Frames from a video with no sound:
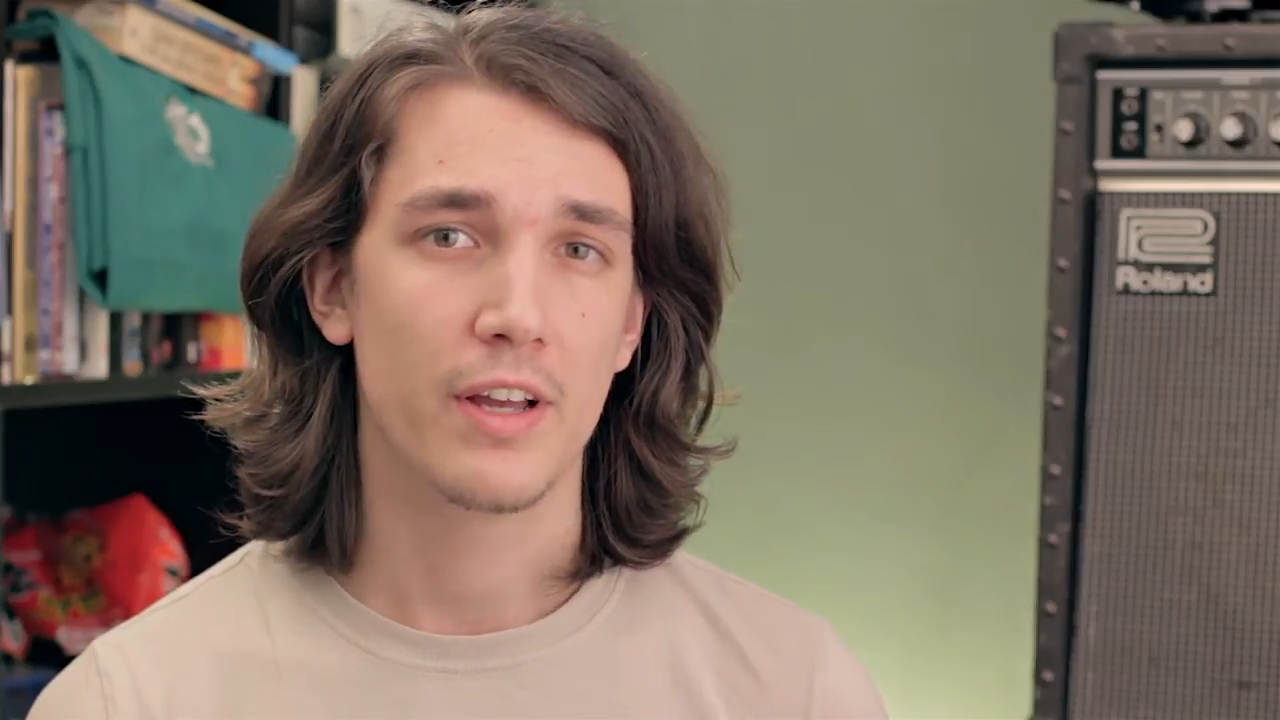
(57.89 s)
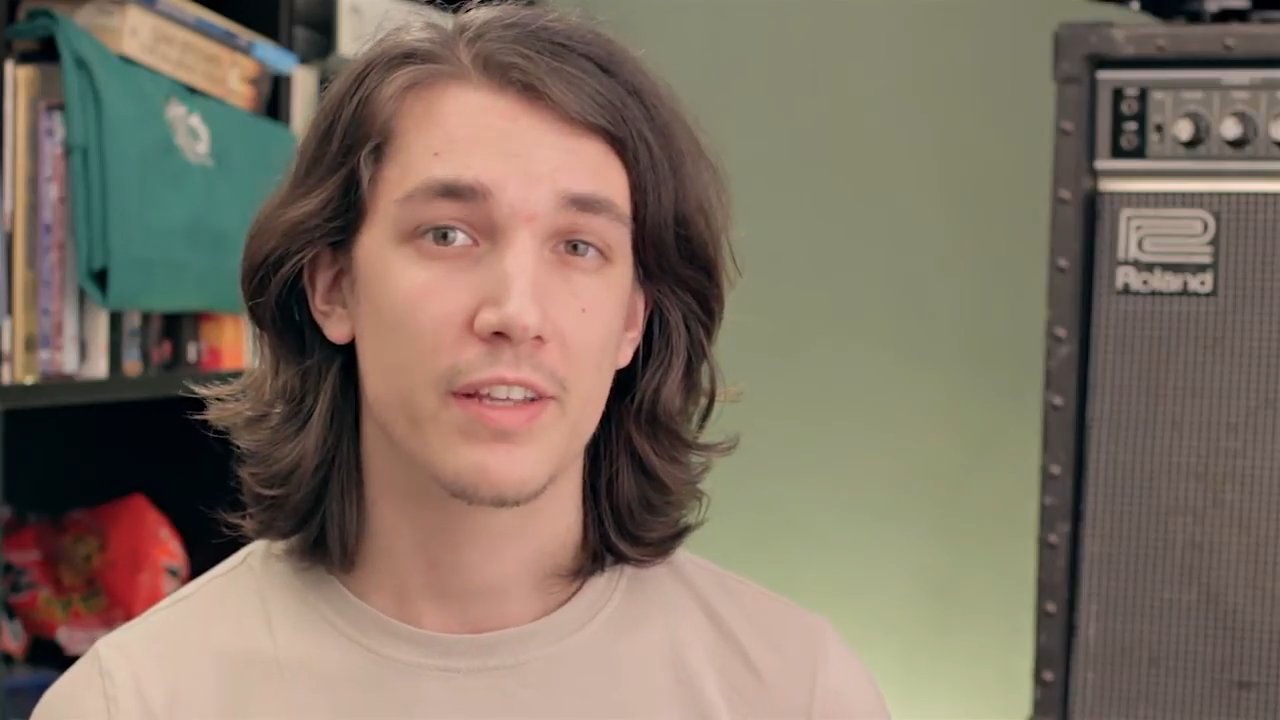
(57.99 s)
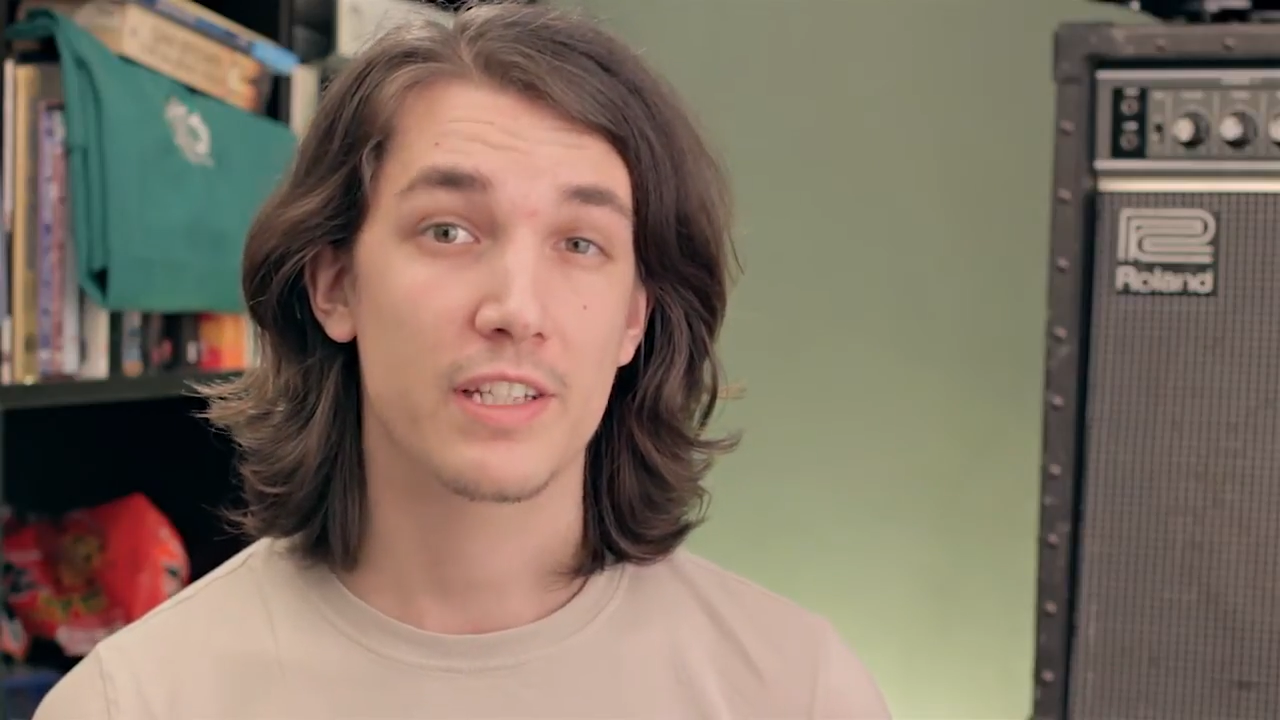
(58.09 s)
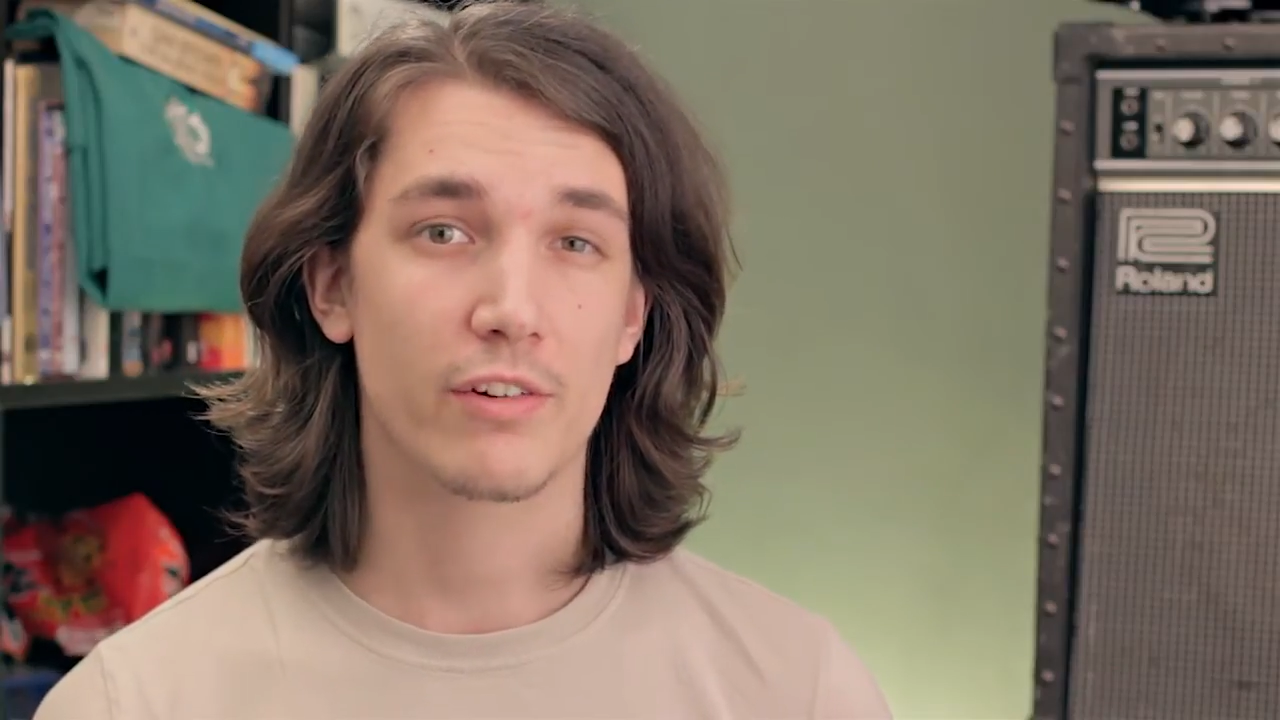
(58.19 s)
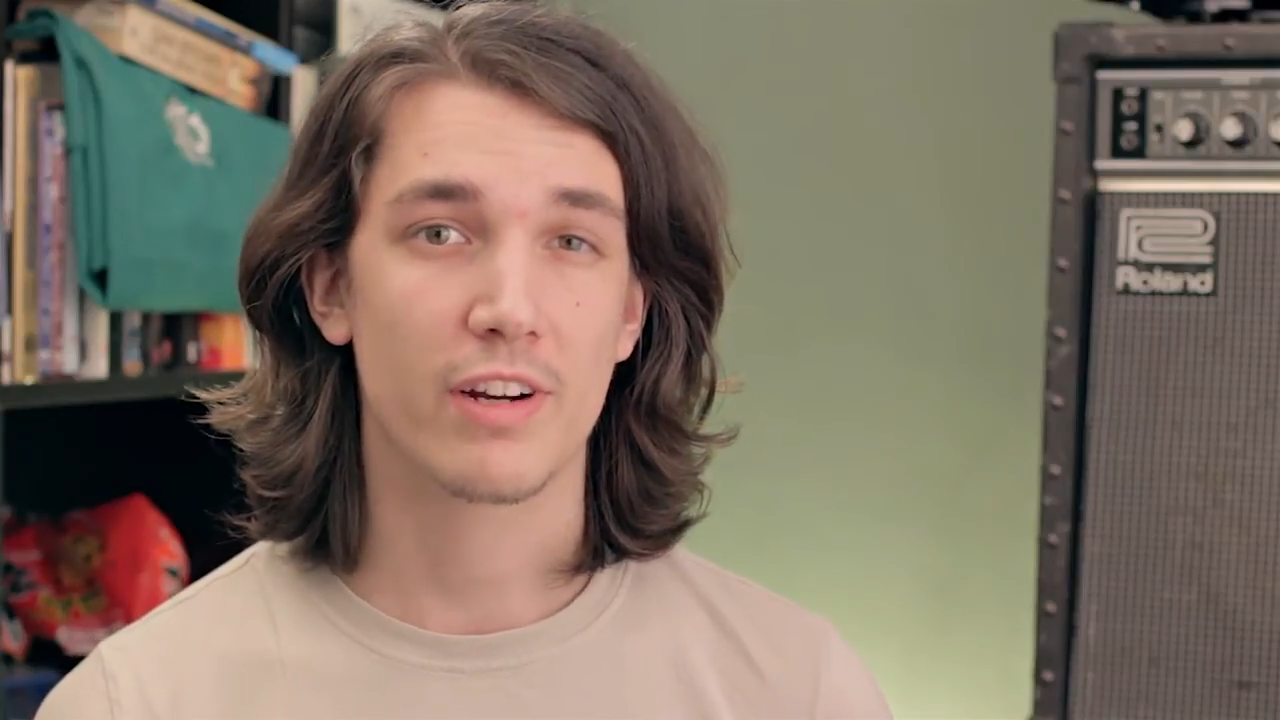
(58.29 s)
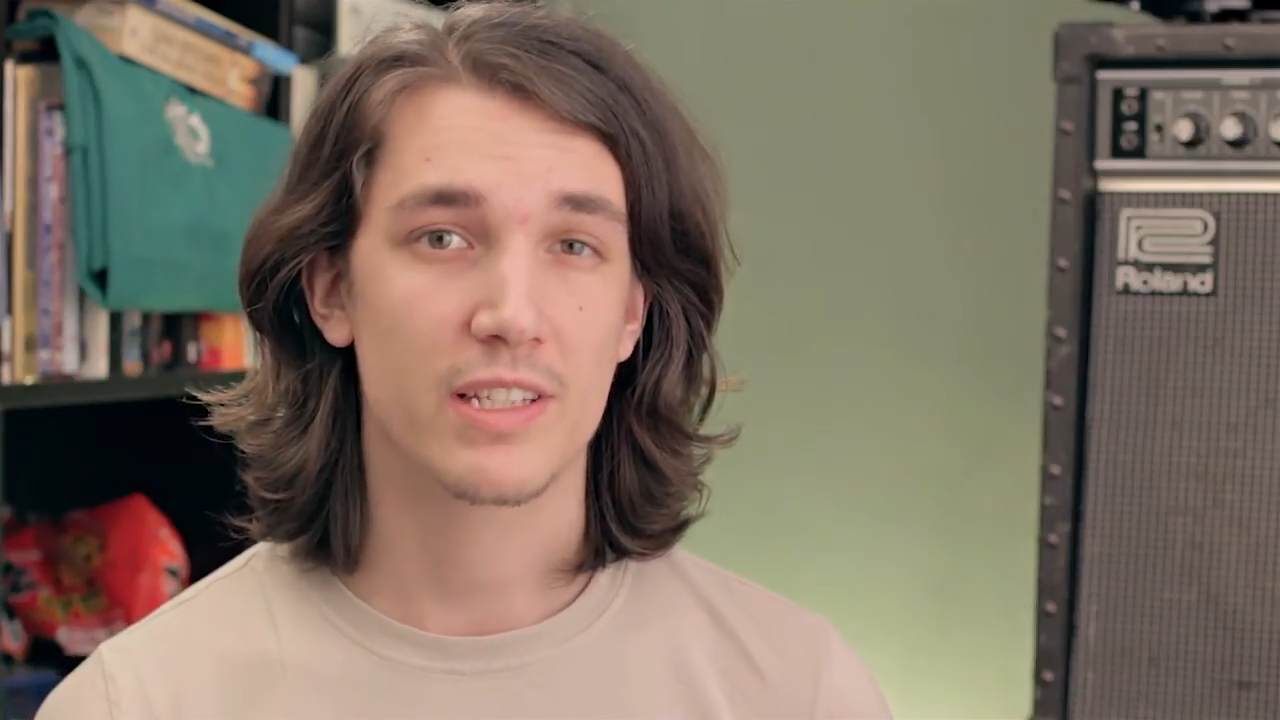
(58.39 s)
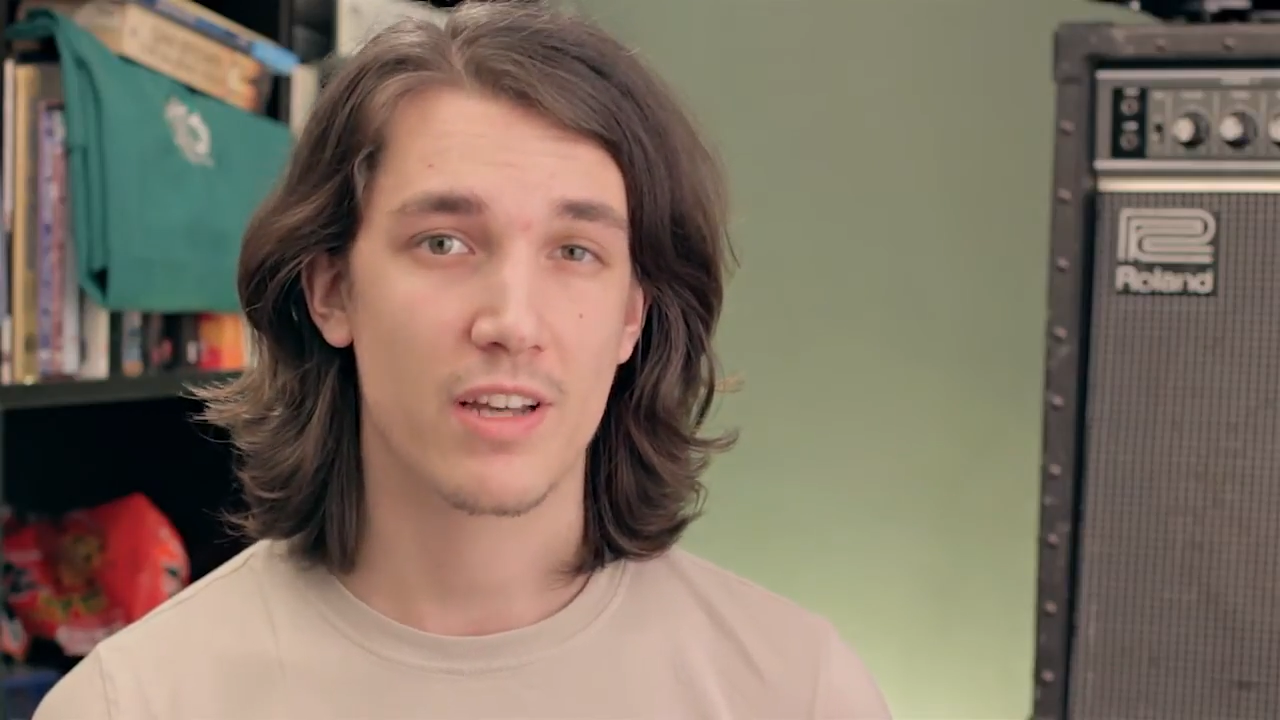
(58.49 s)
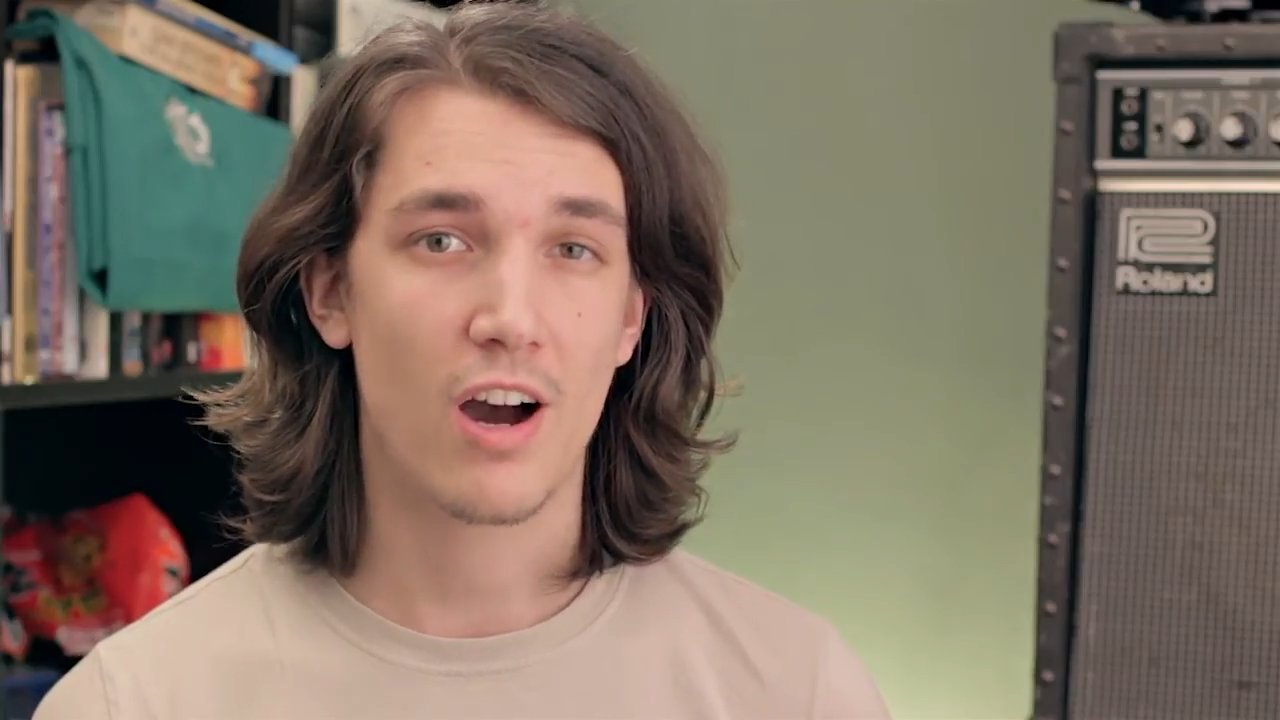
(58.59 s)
This creates